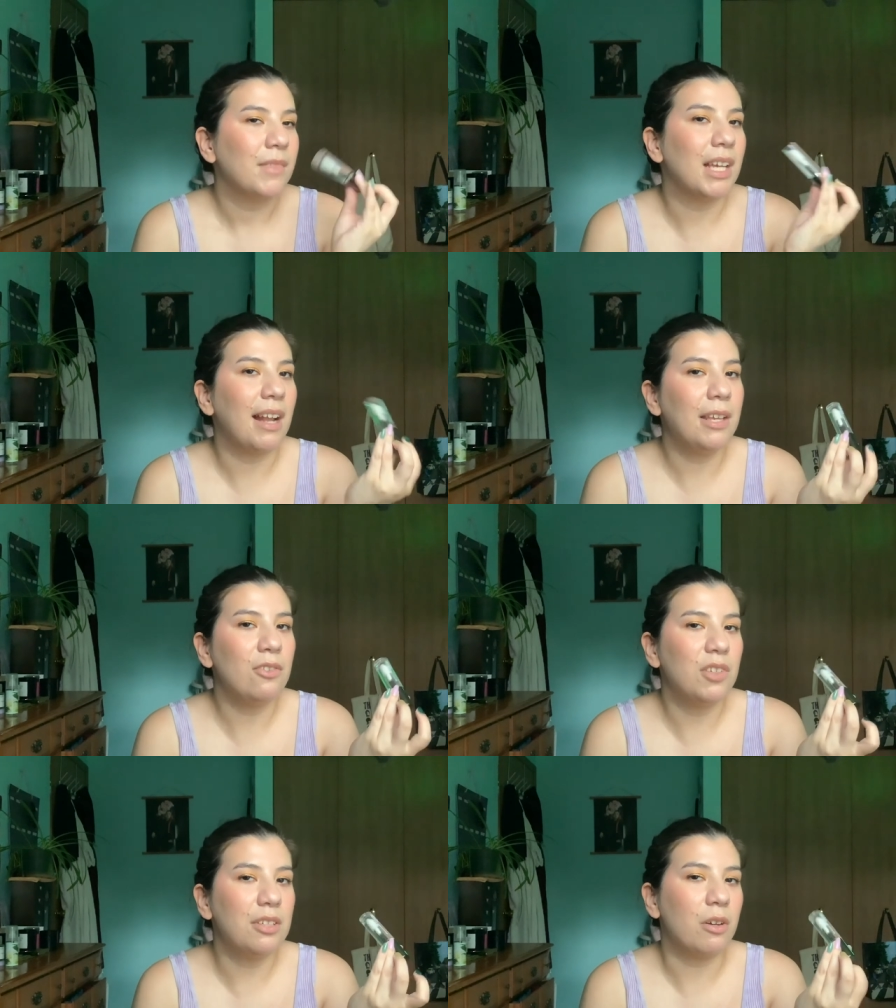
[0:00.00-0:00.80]
And I
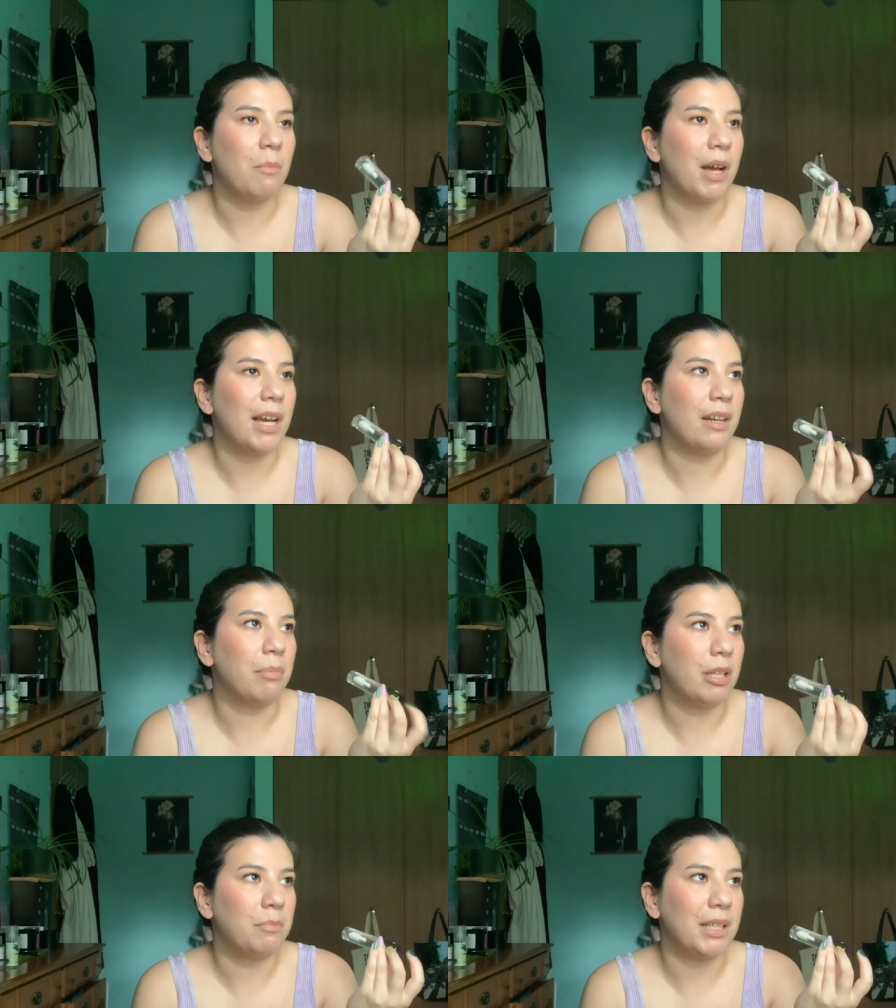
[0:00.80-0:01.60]
usually don't mind a
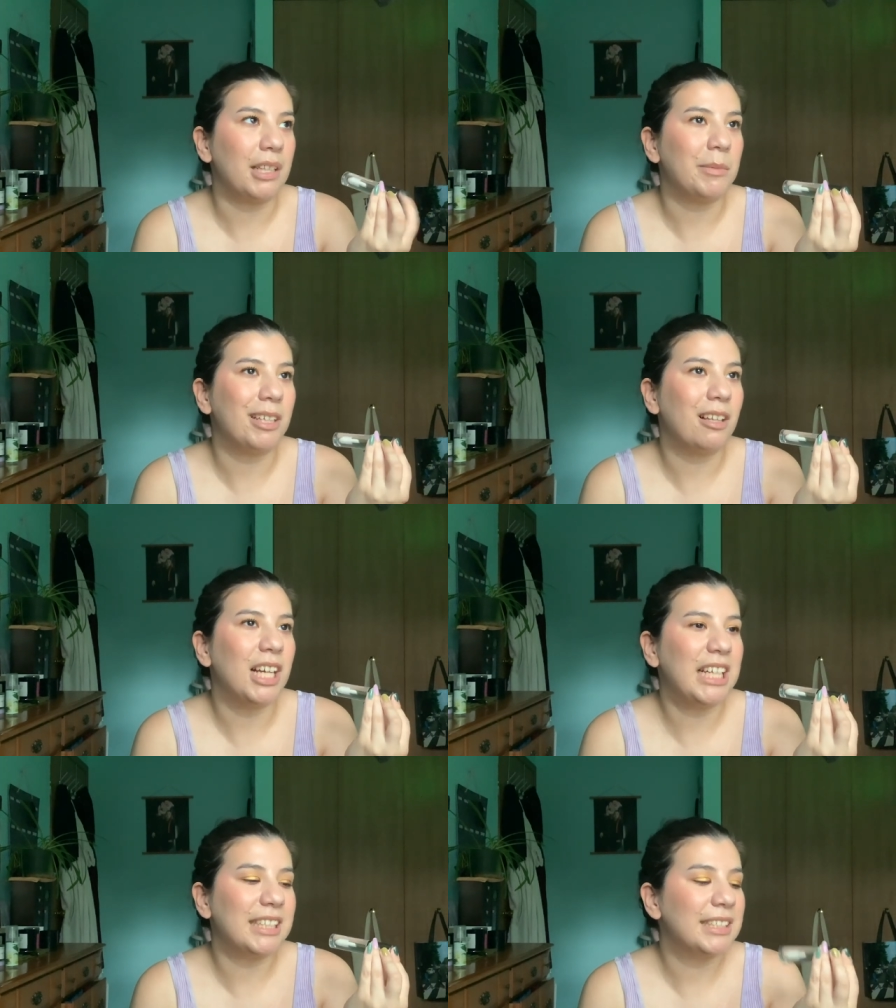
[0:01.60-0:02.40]
plumping lip
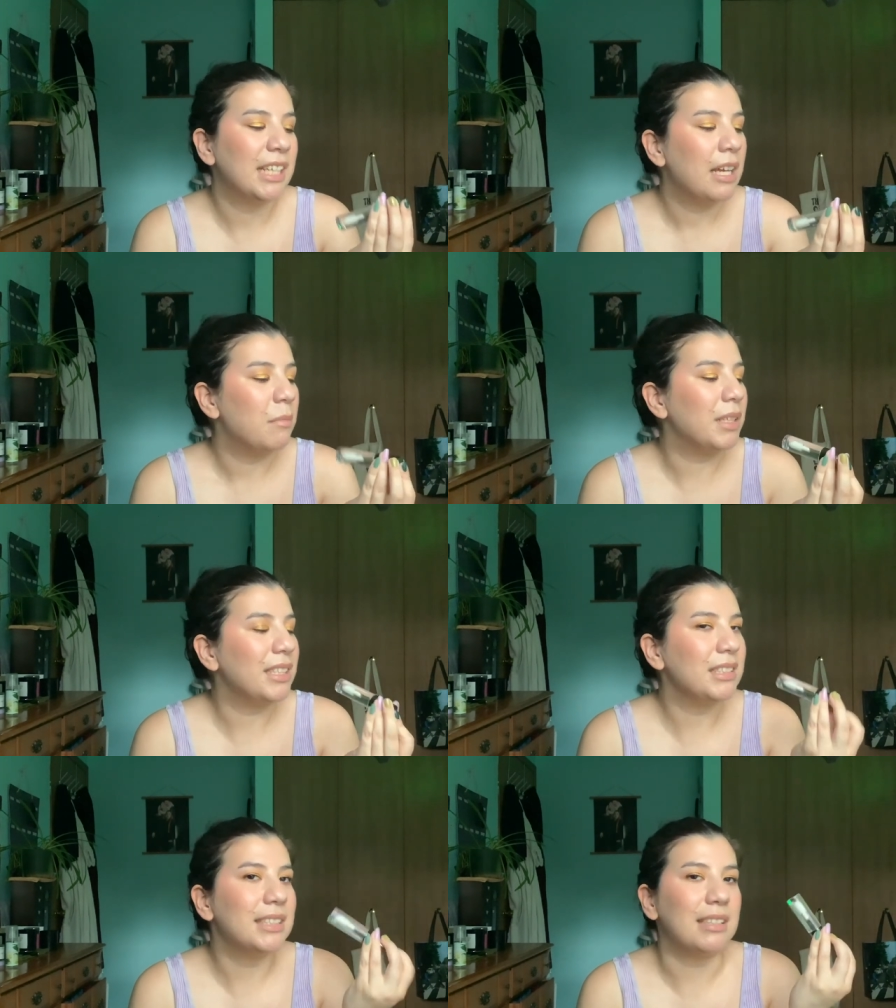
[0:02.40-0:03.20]
gloss, but
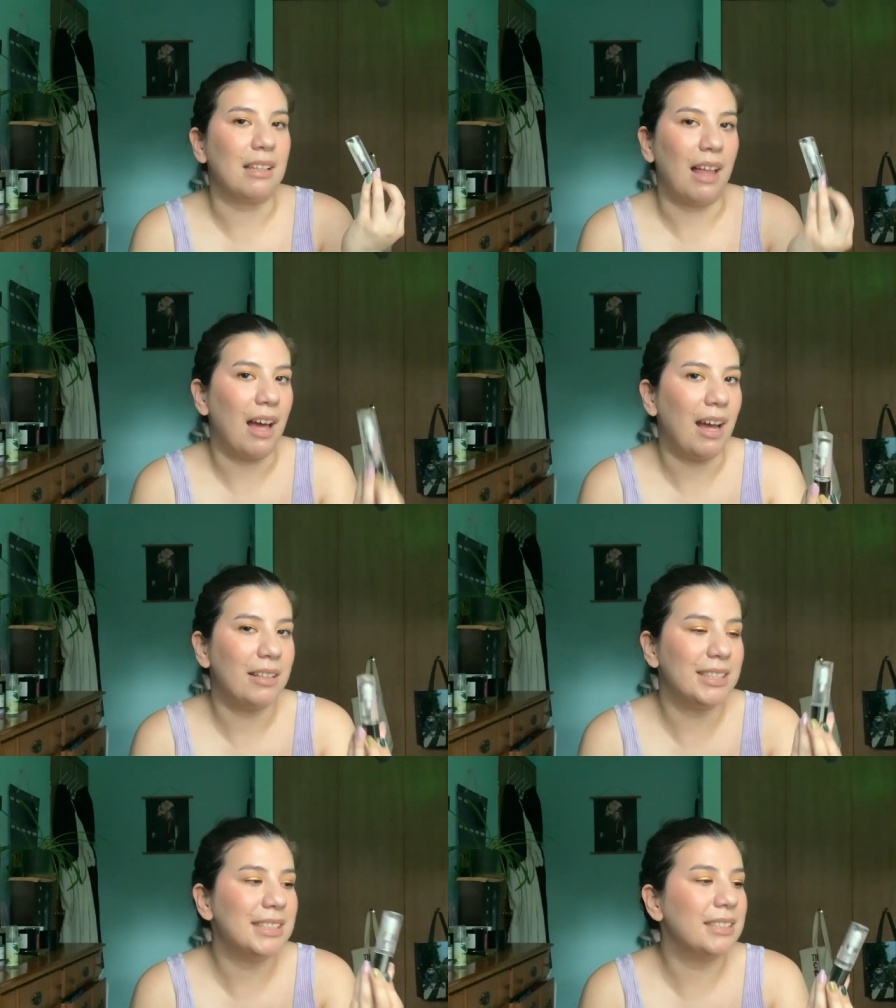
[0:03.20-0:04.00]
this is a lot.
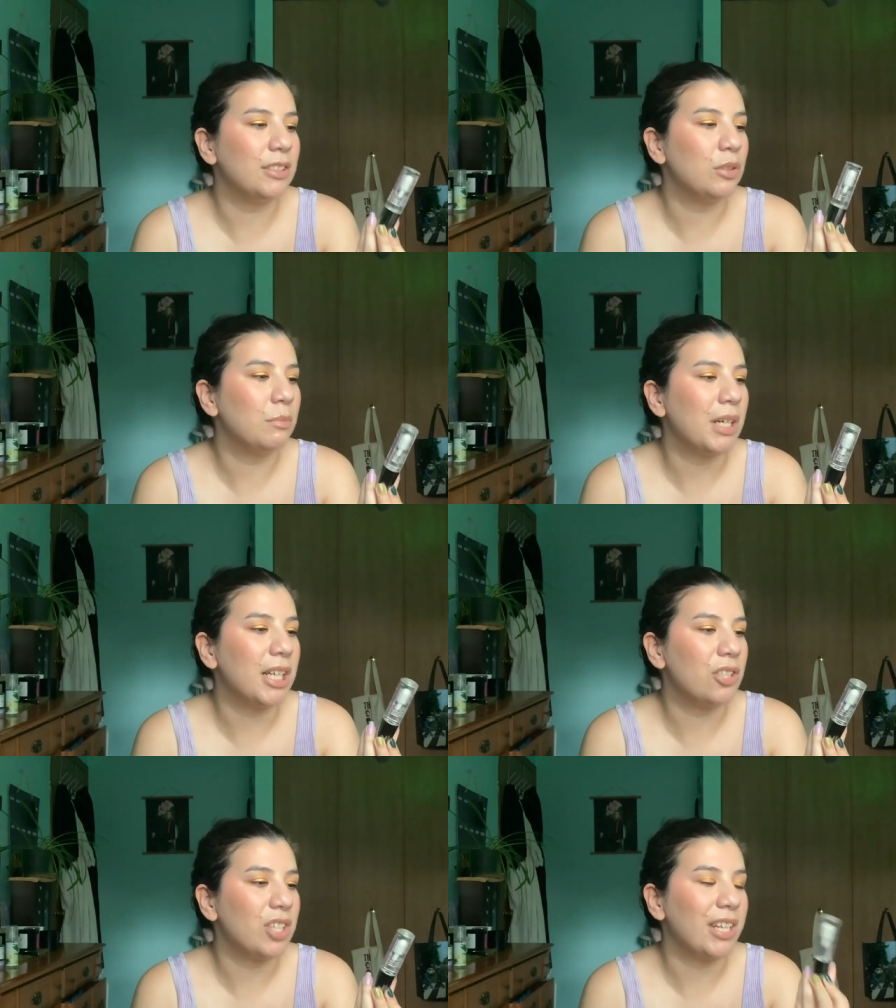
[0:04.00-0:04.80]
This is too
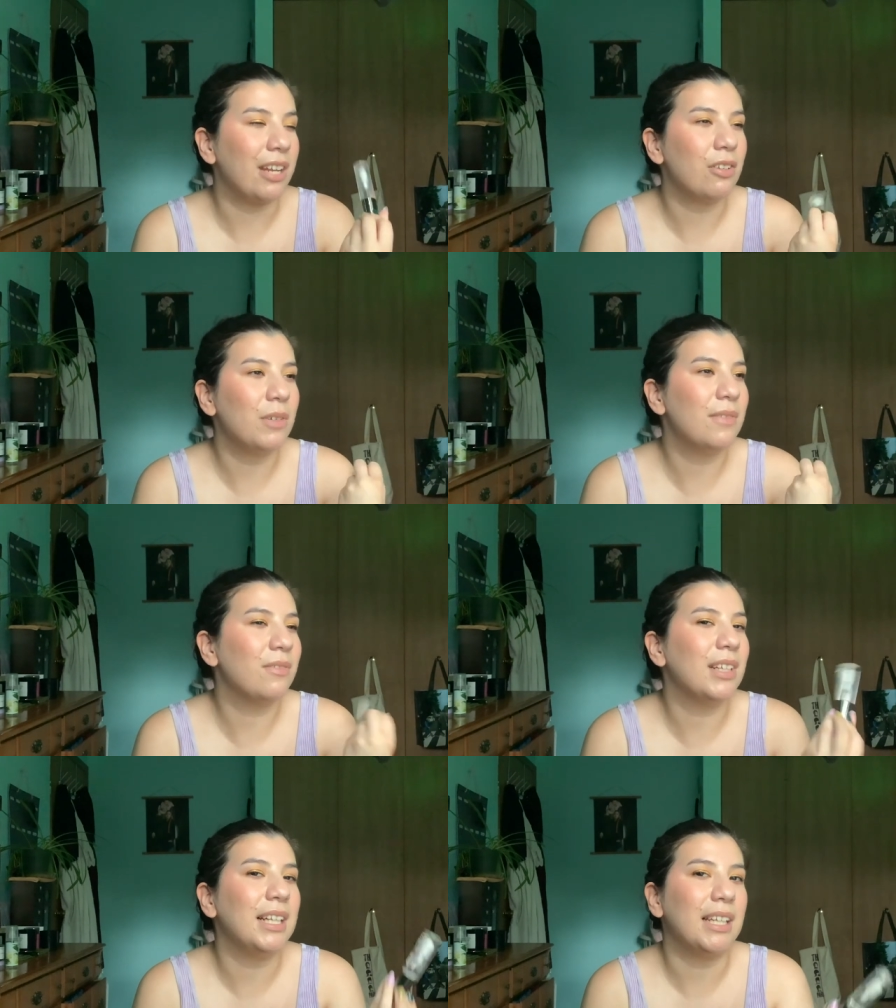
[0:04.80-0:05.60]
much, and I don't even
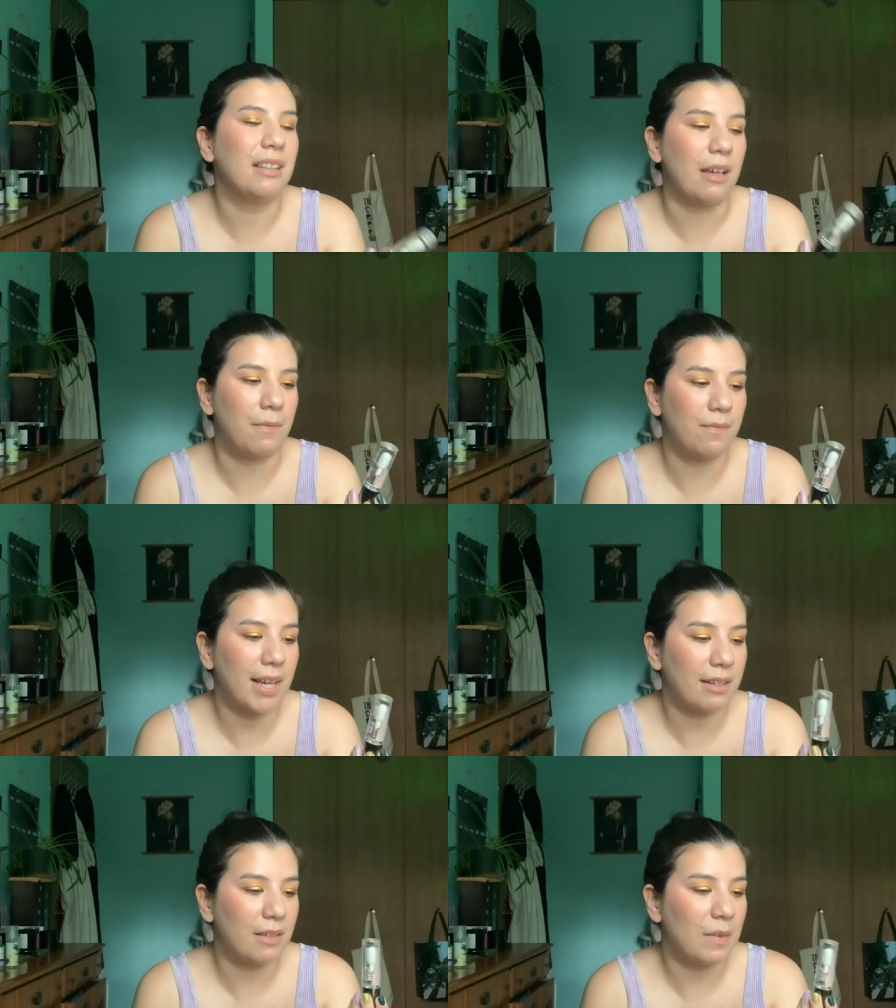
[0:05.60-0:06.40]
really like the
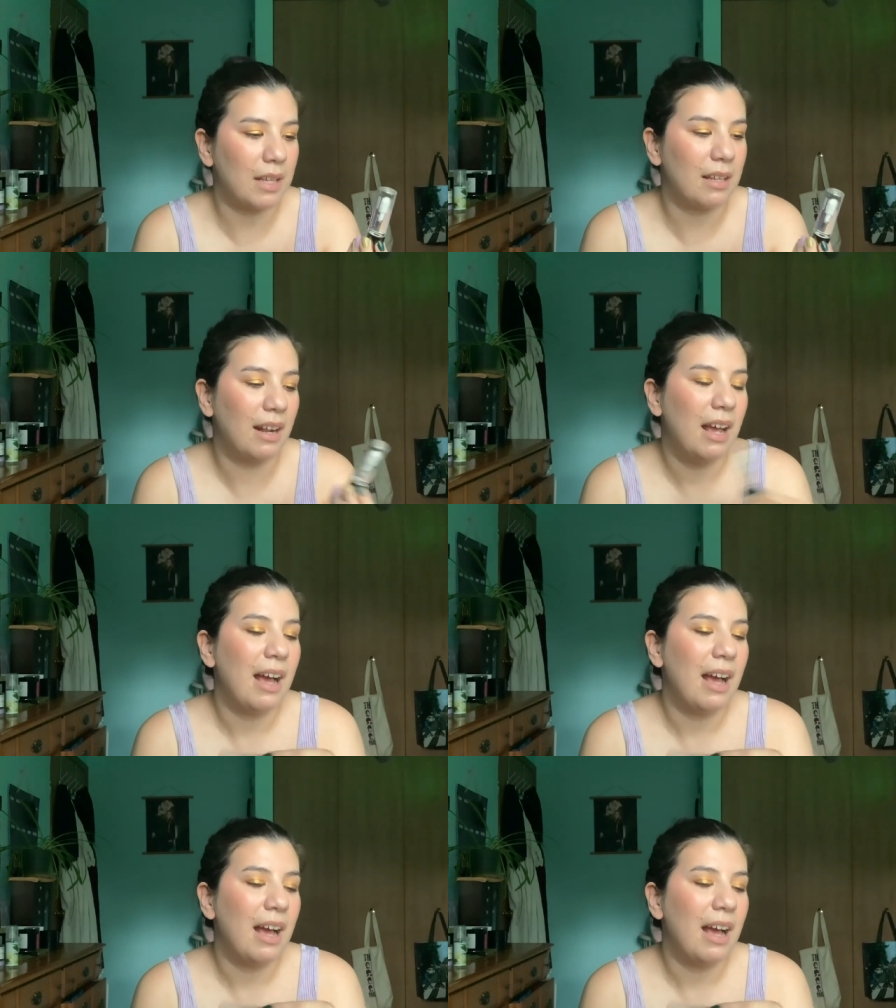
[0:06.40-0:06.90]
effect of it.